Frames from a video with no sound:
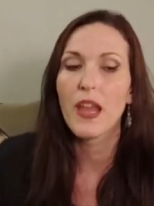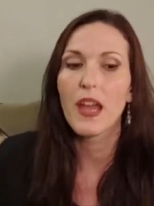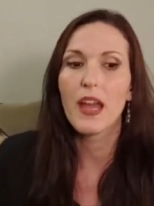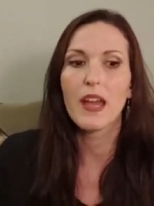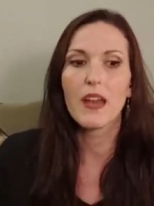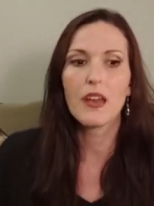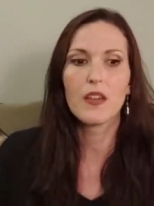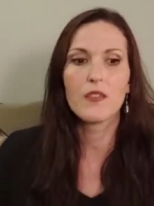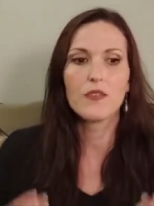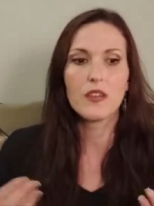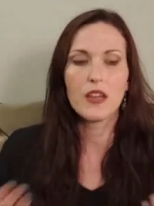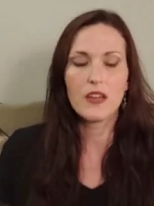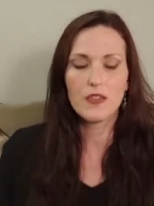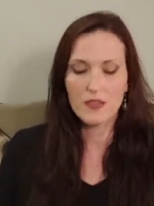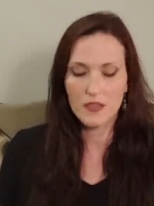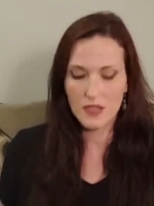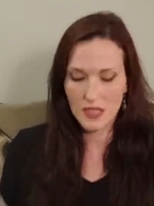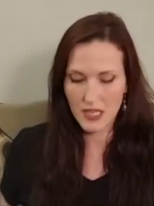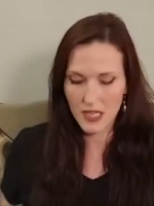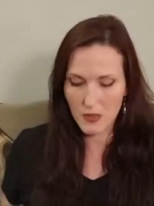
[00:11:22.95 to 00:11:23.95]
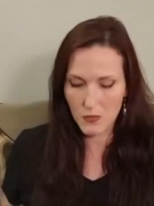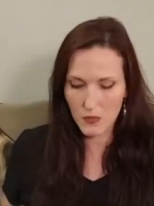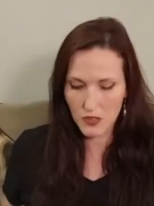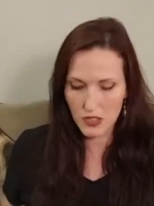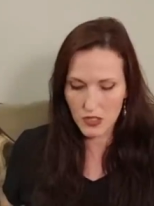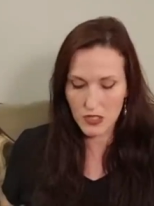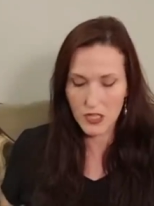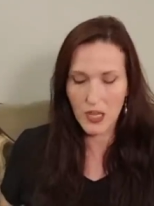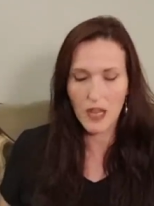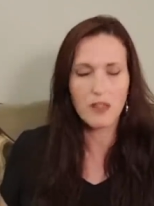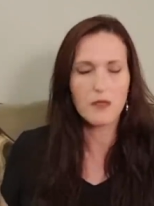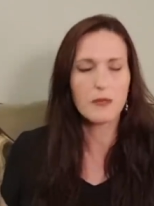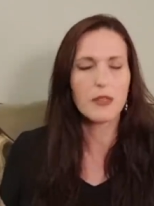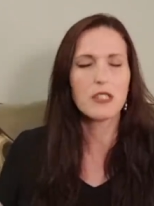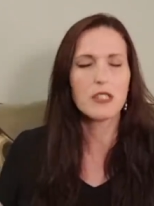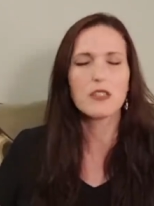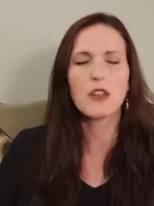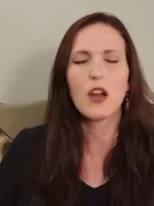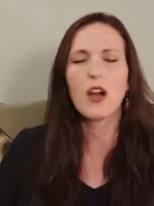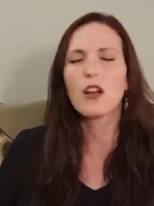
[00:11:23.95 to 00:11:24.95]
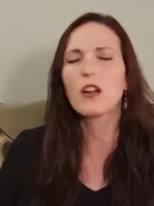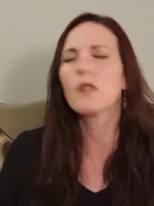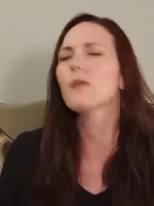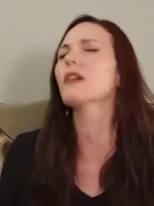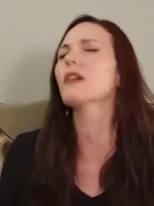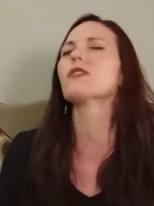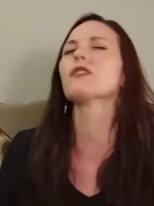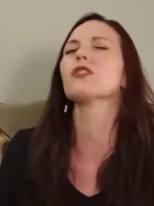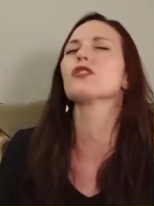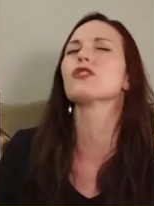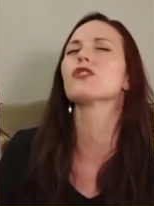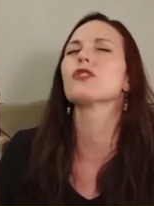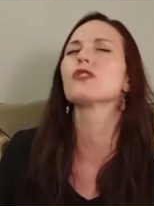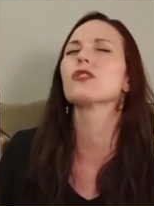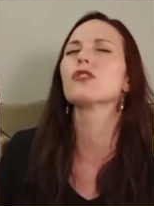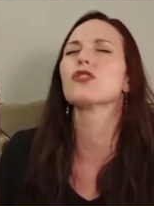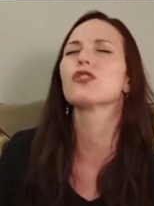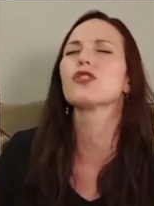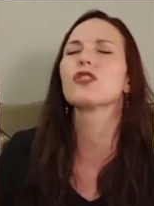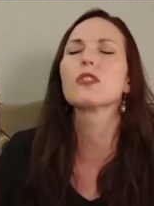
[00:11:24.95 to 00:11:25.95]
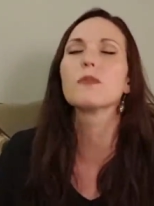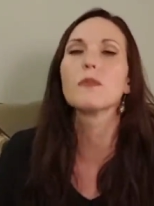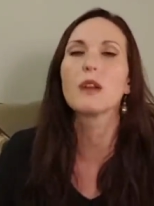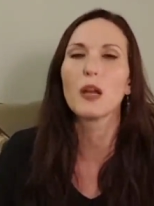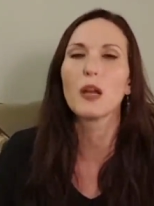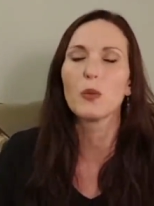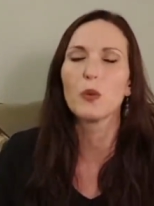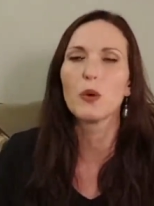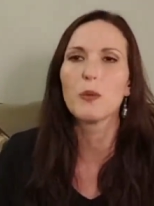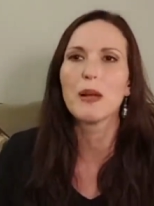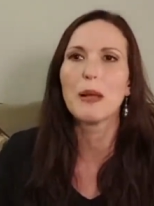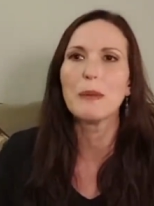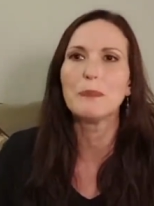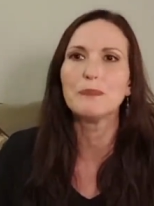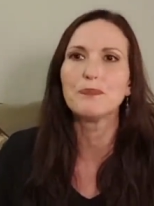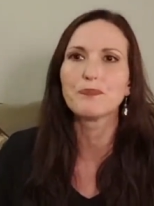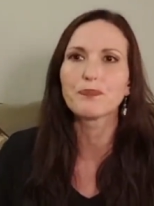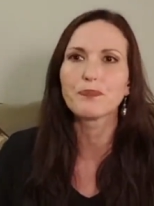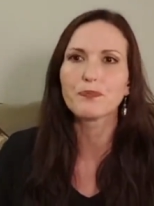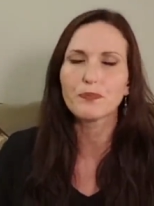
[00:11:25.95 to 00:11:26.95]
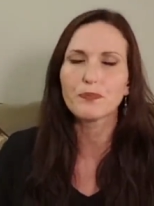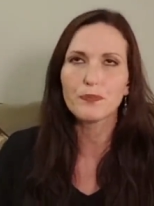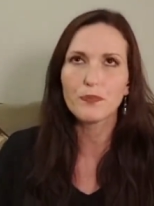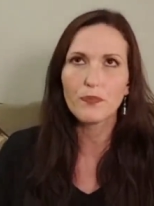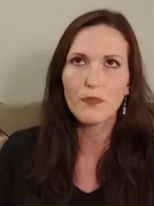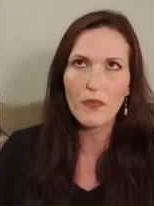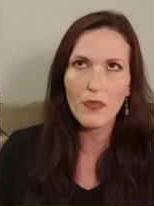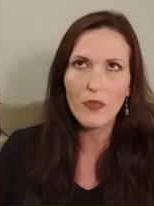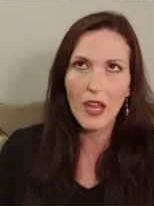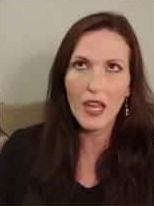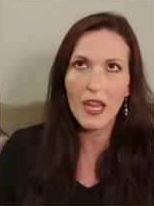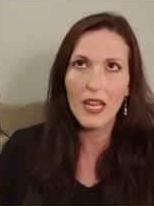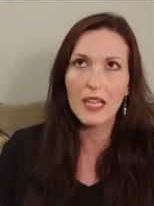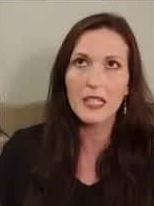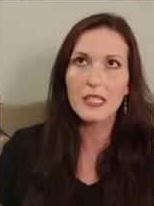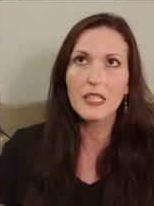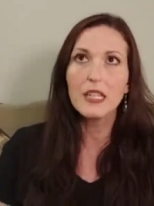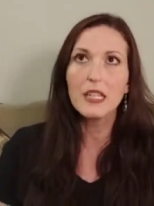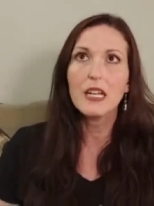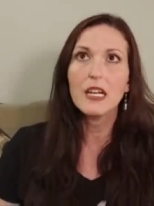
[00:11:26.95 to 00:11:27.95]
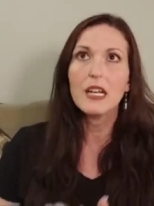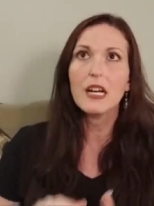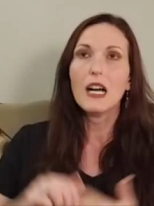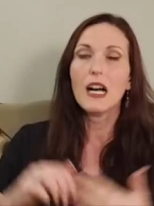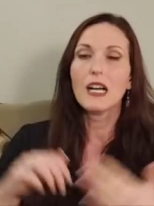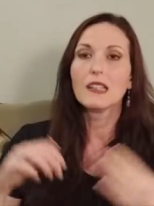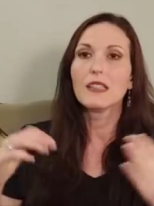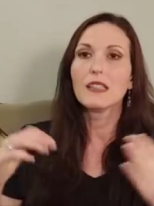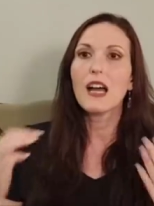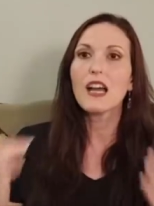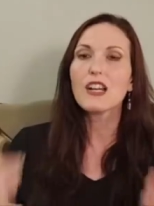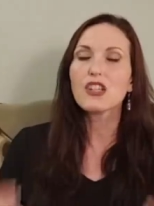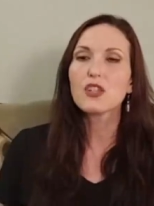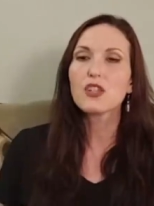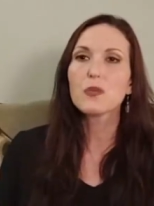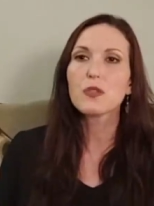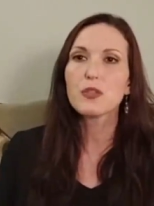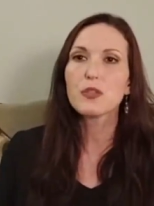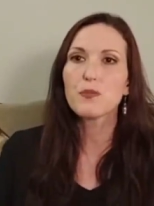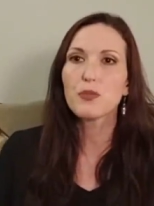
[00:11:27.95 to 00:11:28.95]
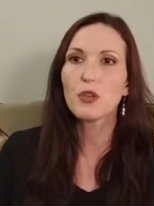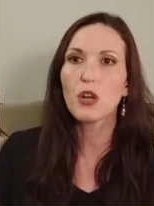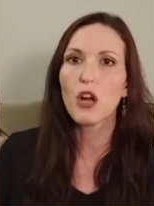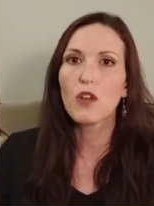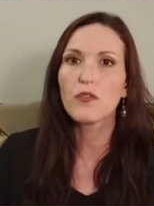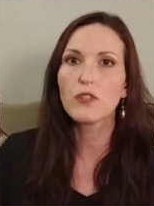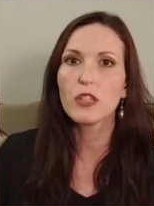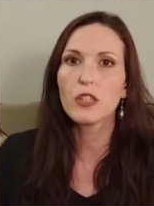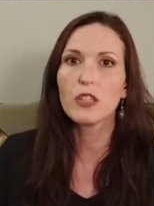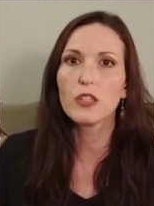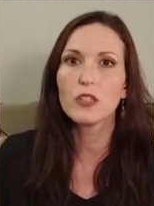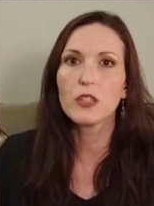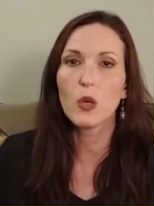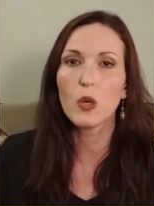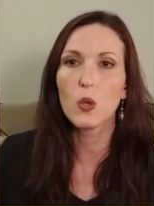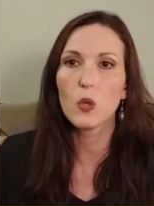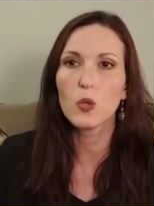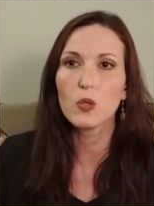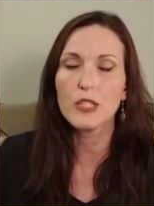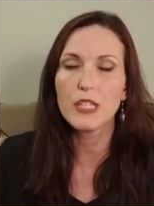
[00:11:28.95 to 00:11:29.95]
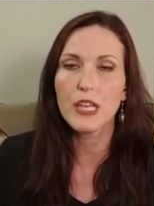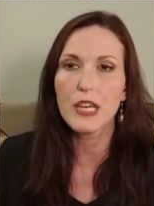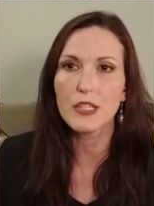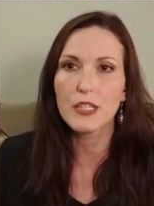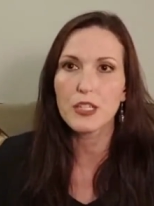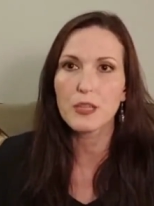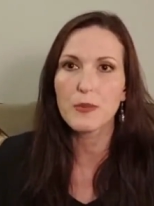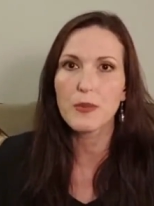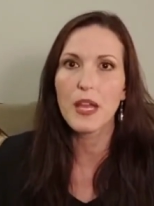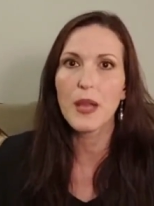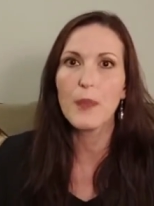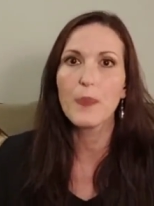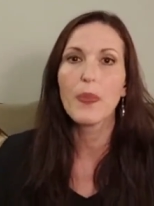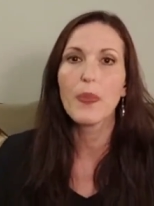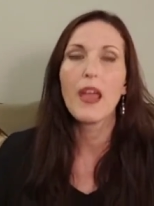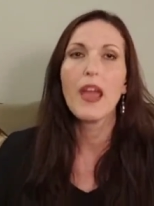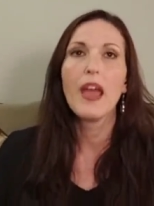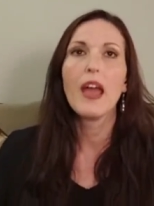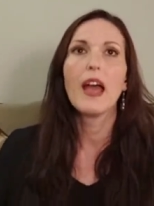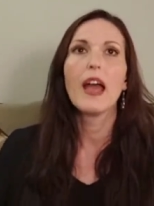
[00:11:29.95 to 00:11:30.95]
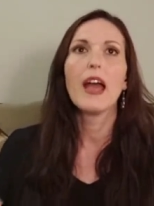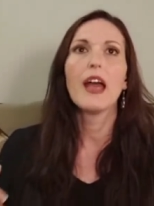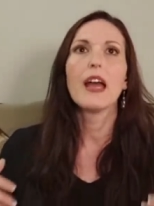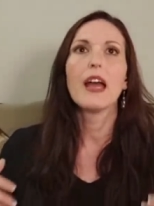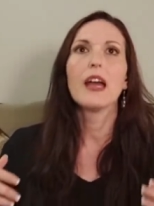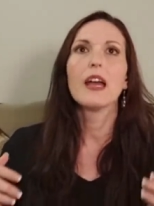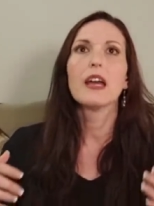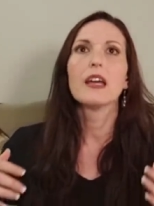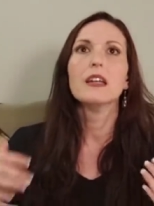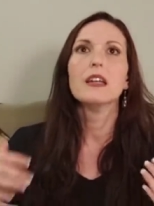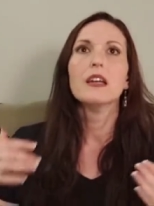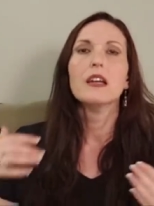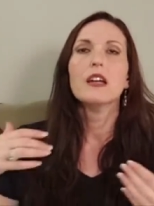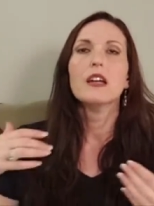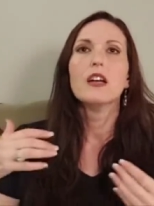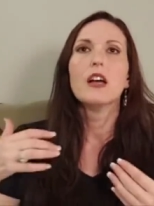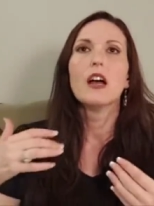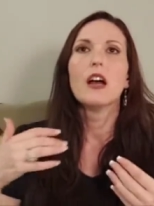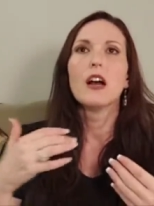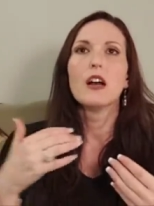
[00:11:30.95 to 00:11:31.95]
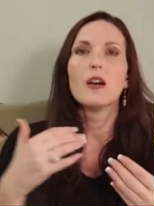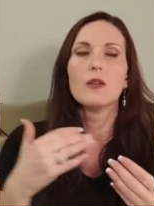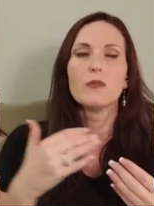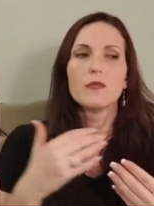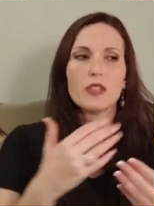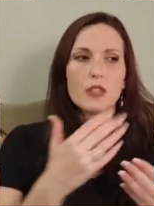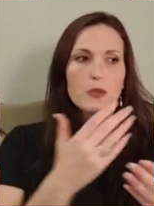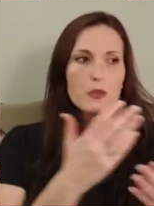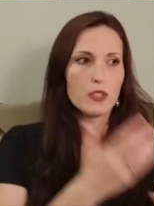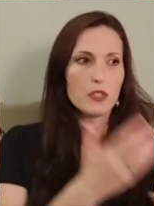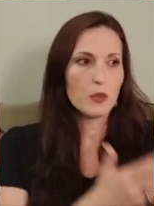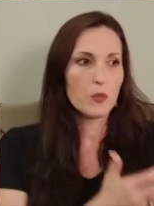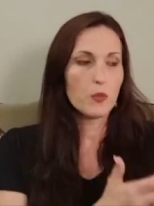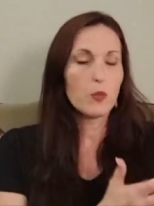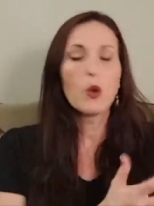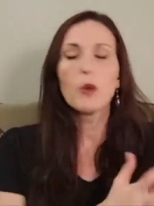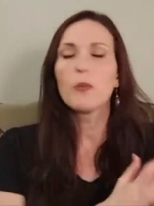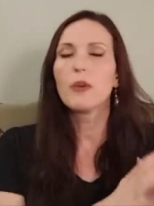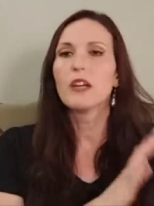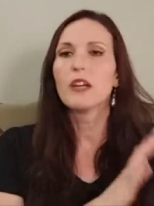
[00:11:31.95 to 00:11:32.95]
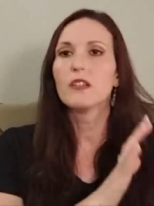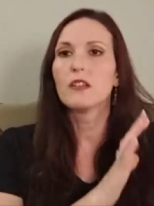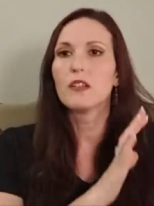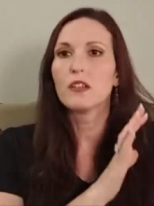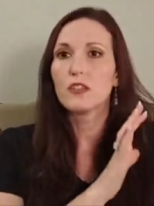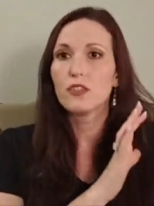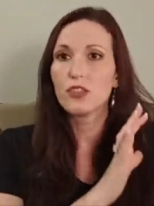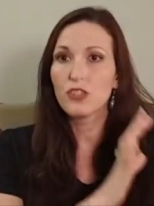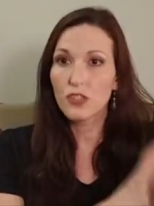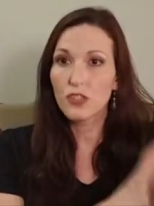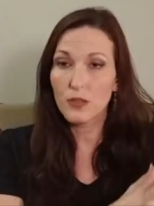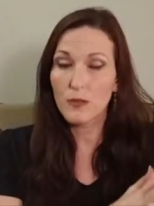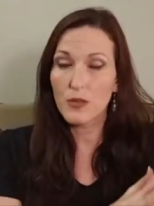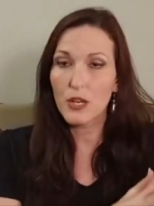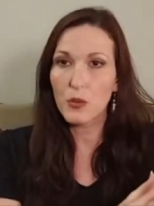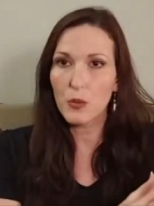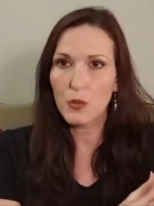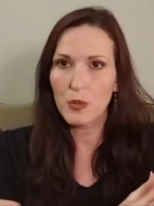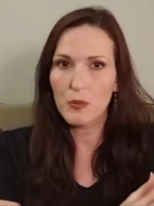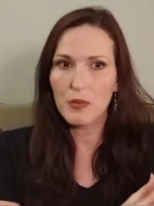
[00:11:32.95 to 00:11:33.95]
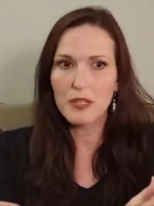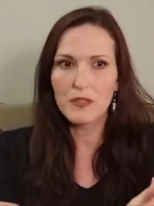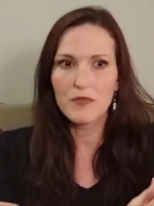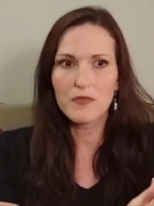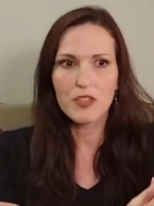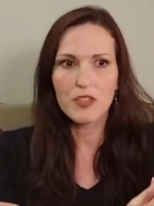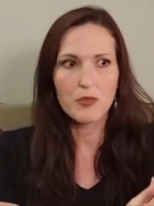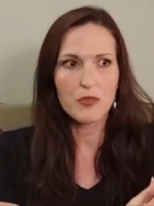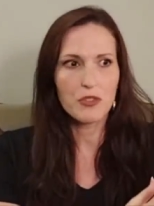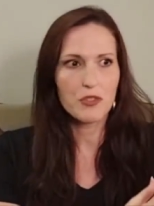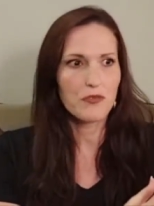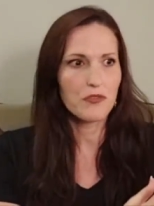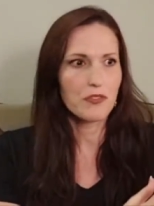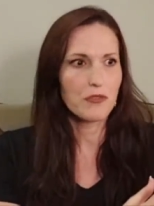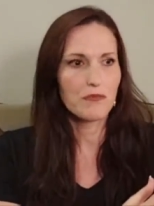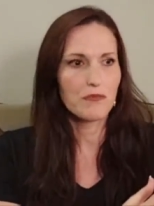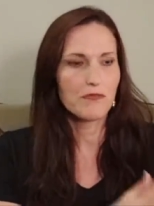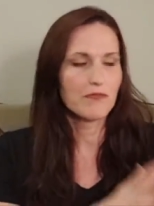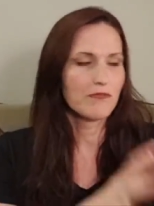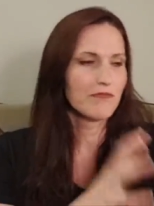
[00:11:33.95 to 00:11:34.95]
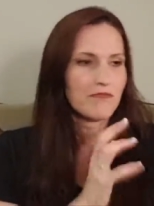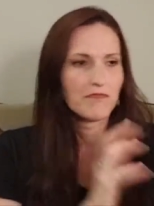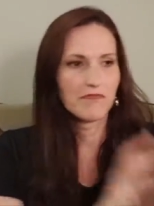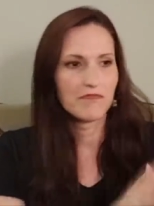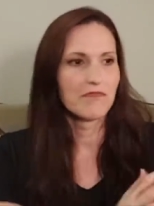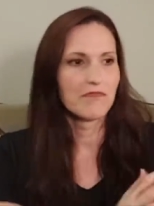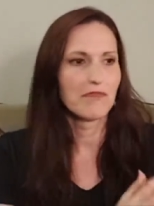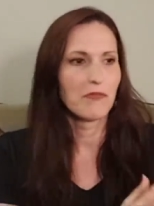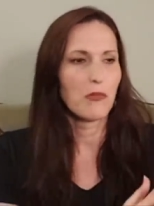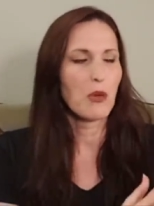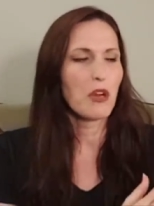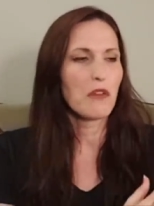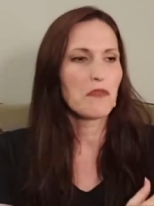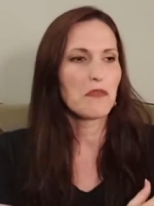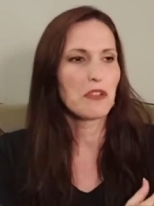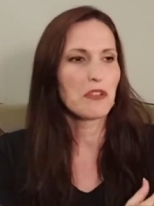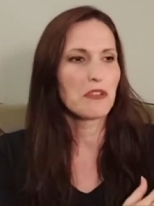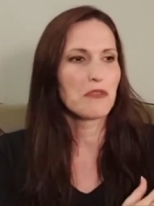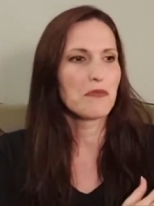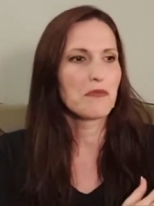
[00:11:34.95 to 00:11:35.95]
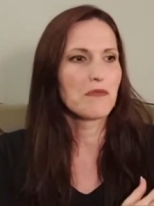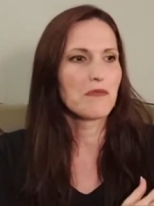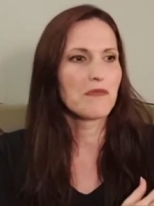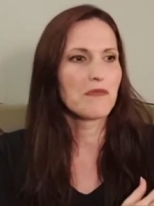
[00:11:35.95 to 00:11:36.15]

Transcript: and and he was telling me talk about the the Shunammite woman, and Elisha was a prophet in the Old Testament, and um, there was a woman, a Shunammite woman. She was from whatever